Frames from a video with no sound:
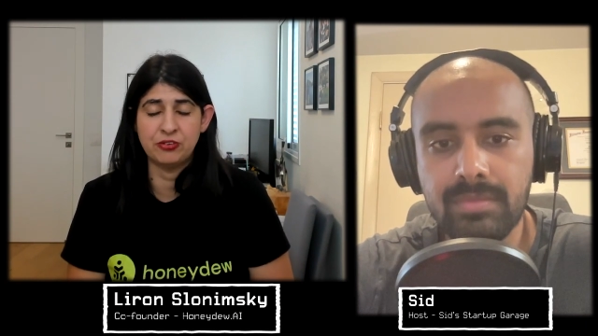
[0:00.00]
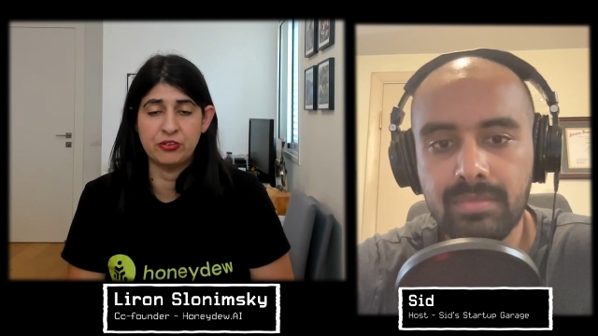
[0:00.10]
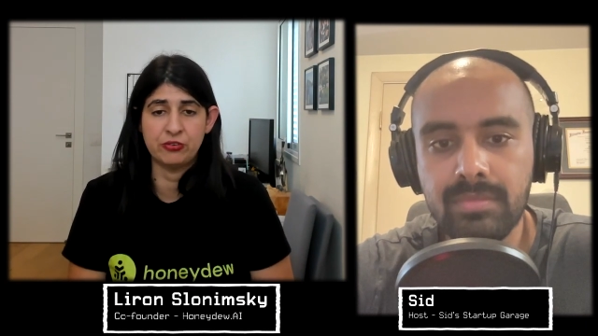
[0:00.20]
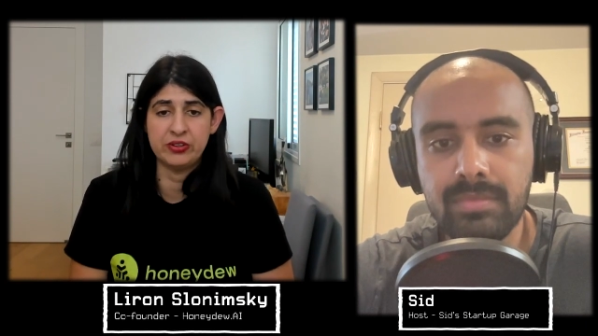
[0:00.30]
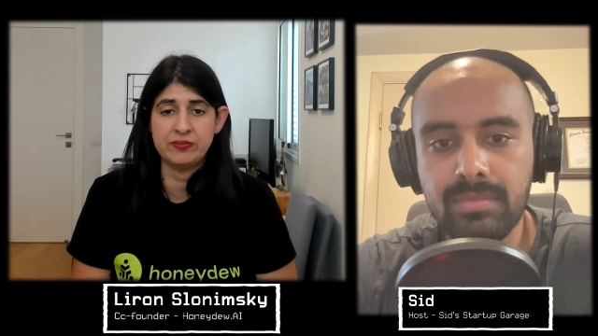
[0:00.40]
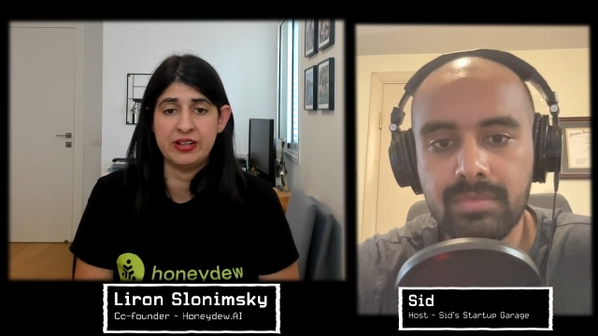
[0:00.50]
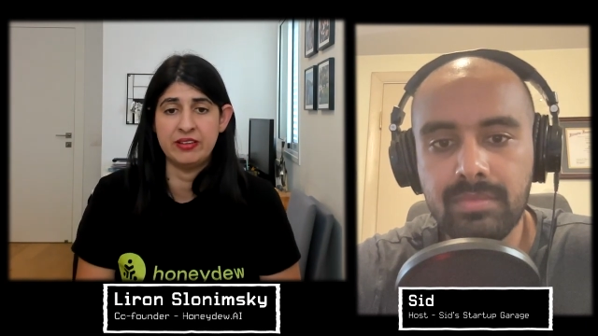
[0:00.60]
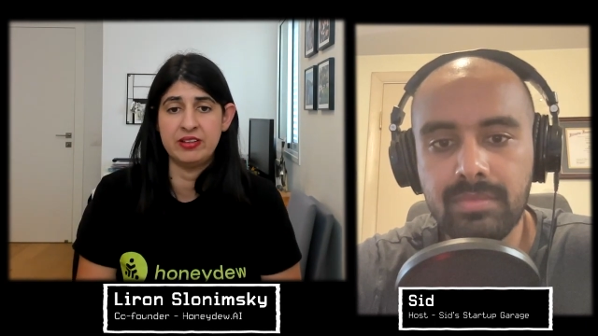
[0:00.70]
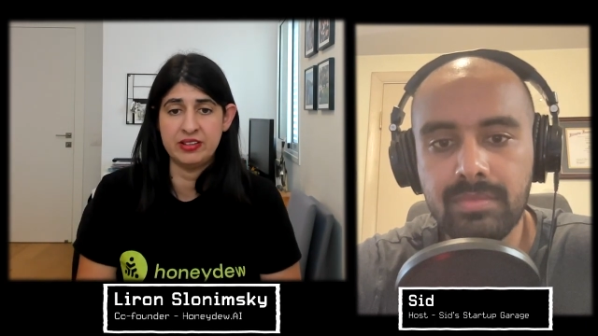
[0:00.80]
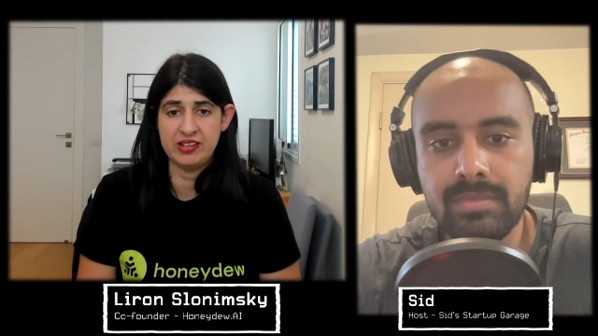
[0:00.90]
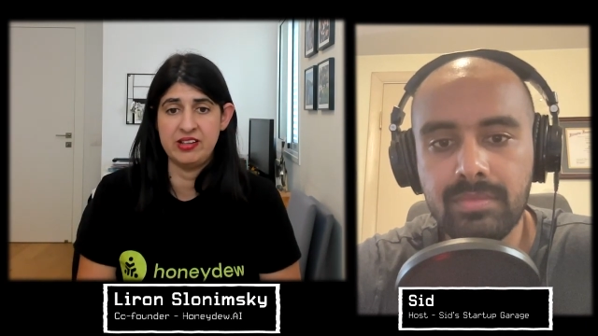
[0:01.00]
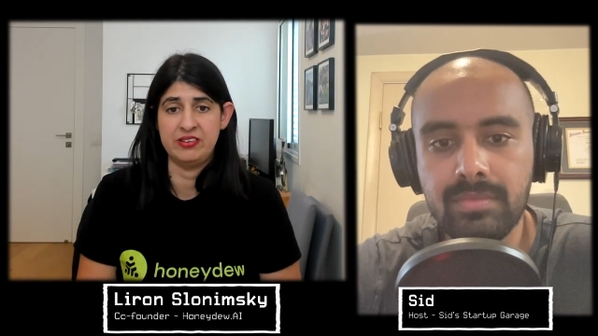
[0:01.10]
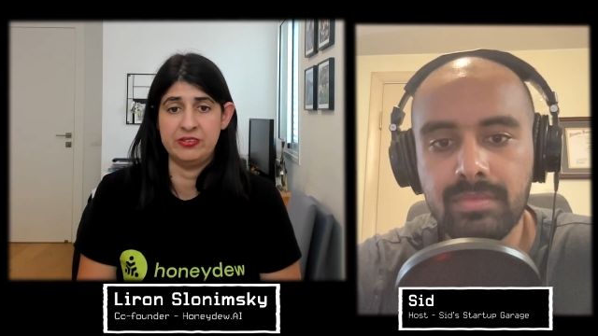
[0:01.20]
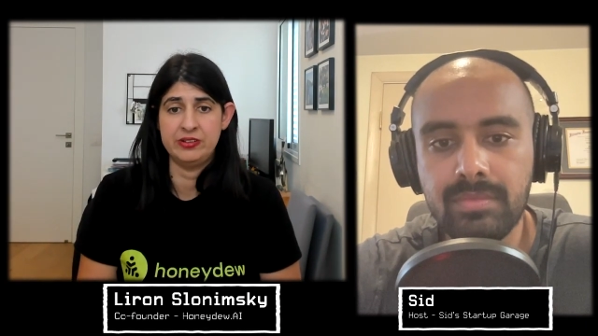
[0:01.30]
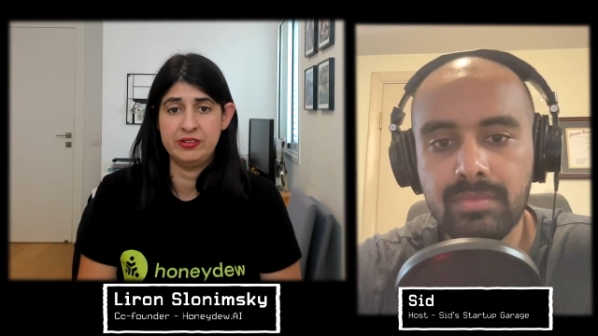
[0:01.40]
Speaker 1: for three months in the
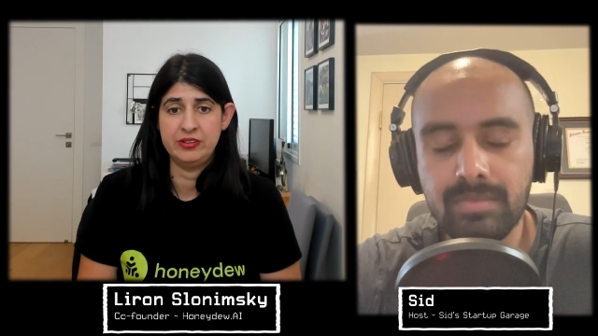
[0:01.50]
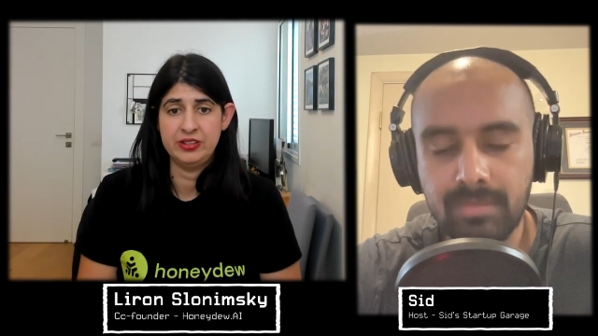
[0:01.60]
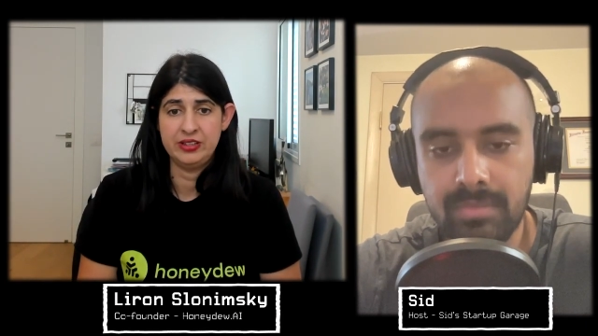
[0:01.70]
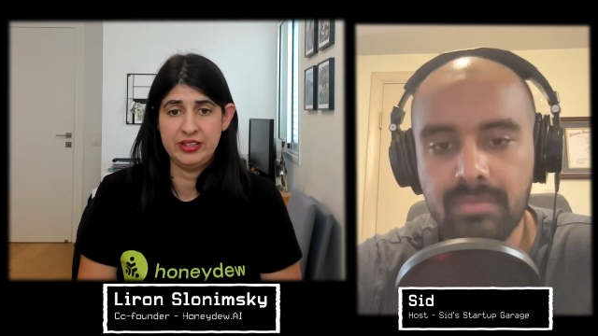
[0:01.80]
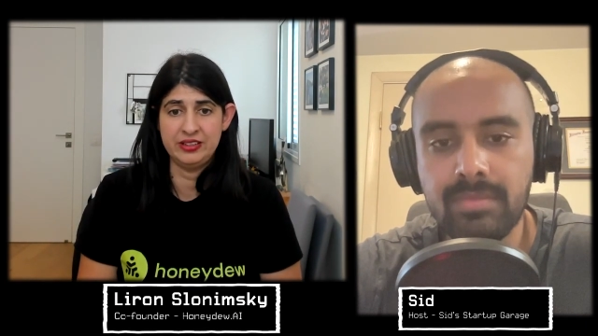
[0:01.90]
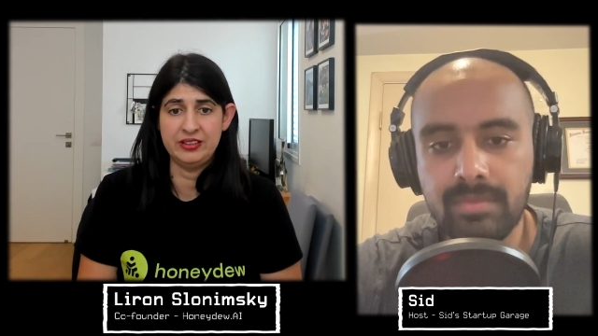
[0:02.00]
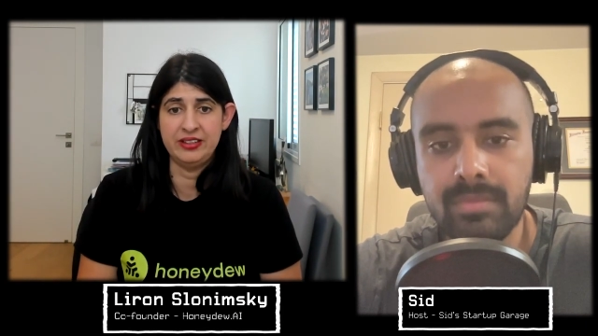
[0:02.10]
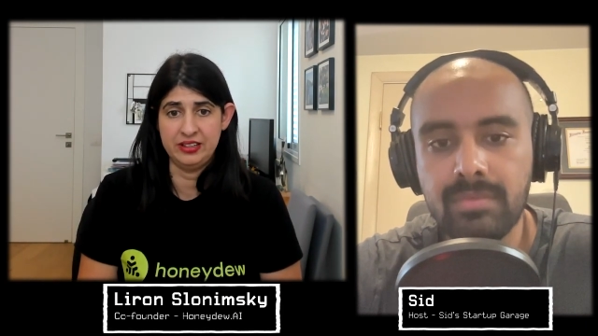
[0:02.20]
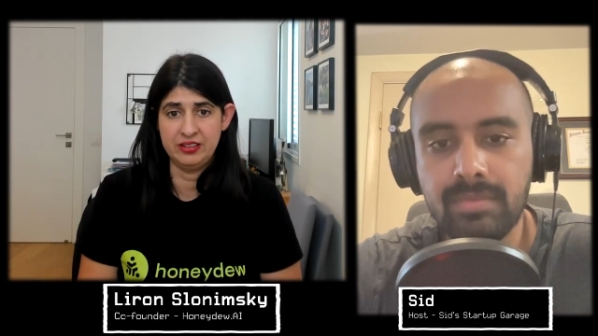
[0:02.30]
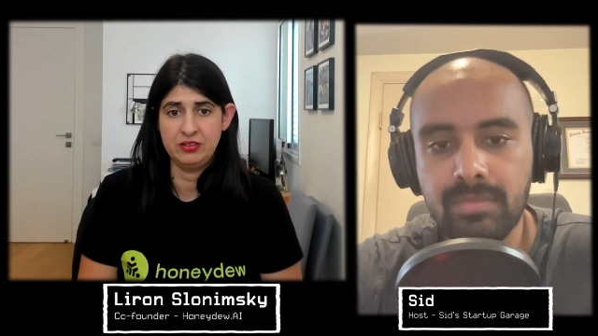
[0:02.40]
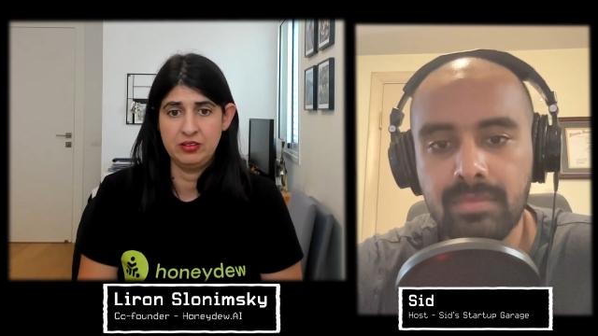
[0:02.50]
desert in a tent.